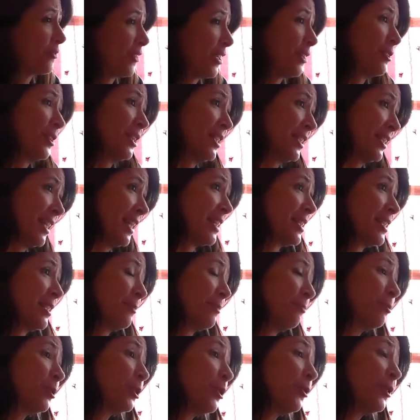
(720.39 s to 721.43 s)
fairies test and
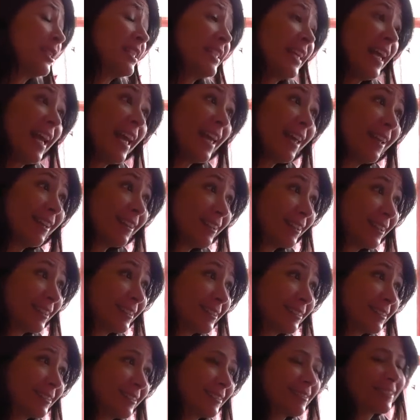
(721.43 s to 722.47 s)
we're going to hell. Oh
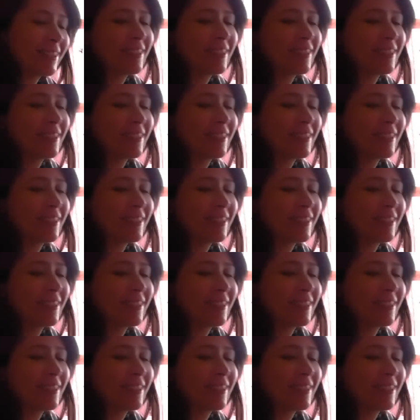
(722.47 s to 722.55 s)
well.